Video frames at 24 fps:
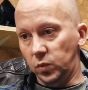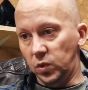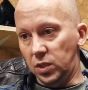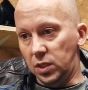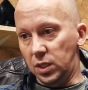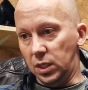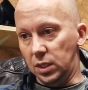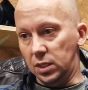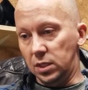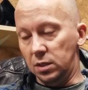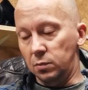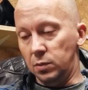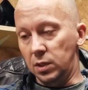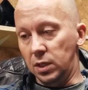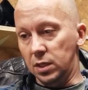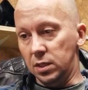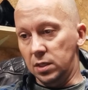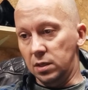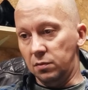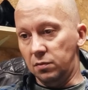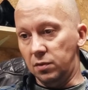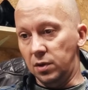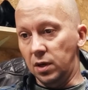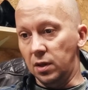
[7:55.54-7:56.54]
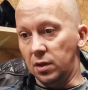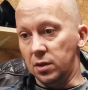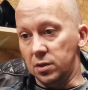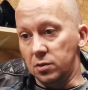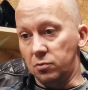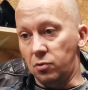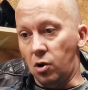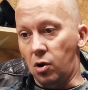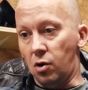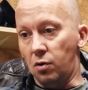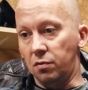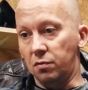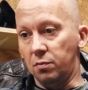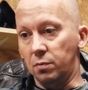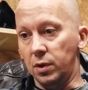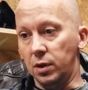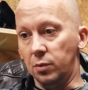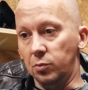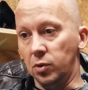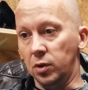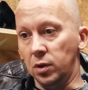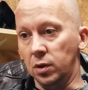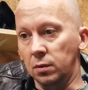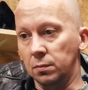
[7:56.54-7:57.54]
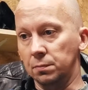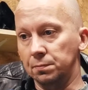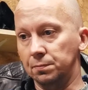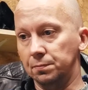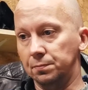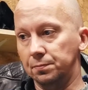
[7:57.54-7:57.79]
60 minutes if the others are off, maybe.